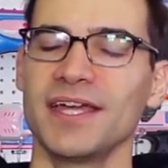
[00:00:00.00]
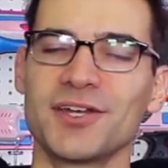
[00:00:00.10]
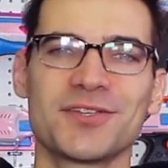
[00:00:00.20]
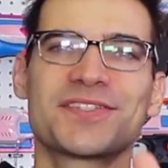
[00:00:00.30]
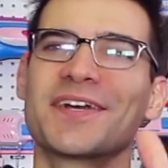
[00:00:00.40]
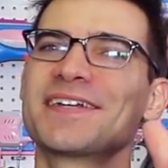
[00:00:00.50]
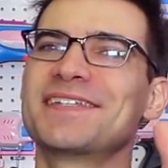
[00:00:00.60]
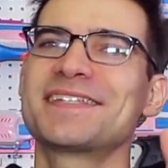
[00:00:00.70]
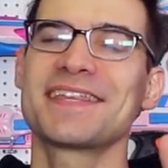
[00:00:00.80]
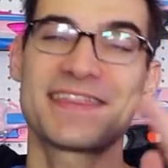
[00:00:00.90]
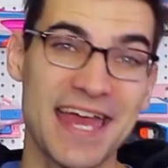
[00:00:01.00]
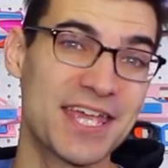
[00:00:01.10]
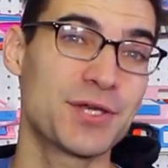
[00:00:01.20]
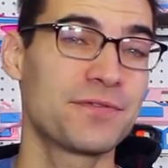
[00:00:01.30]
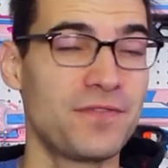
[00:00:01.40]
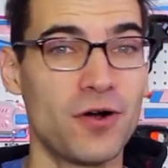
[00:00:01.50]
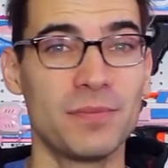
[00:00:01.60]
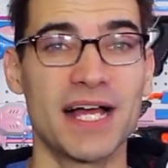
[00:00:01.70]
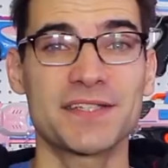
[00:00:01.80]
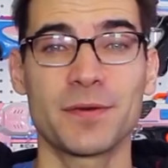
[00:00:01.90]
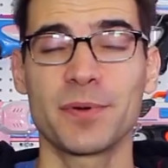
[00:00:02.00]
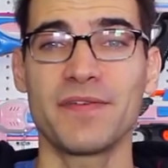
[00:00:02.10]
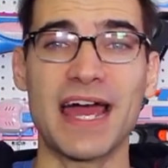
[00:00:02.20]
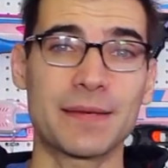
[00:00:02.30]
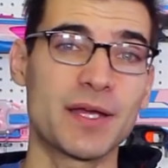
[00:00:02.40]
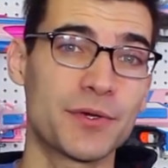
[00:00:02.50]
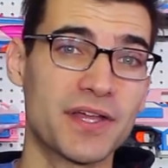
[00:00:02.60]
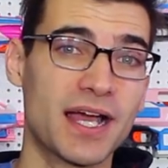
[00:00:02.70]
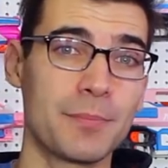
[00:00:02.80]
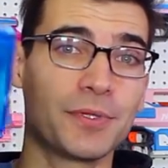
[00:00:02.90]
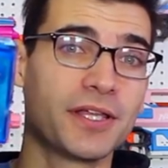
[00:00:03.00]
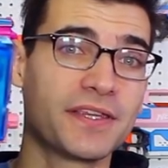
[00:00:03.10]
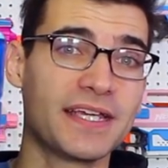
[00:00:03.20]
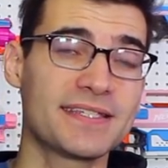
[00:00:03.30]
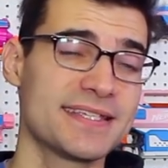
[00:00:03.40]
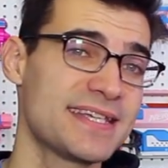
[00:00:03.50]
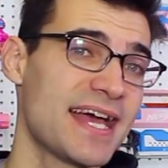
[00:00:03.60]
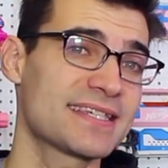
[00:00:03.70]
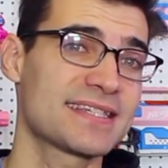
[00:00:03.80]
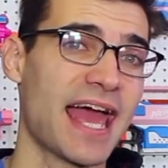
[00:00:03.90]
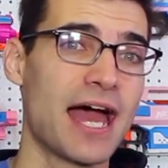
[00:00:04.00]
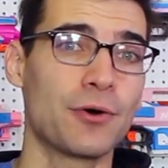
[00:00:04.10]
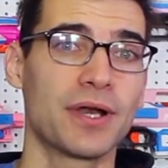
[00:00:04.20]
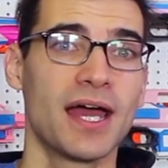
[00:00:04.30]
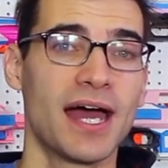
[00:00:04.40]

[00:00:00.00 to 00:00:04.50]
In all seriousness, thank you to Foam Blast for providing me with a couple of these to test out.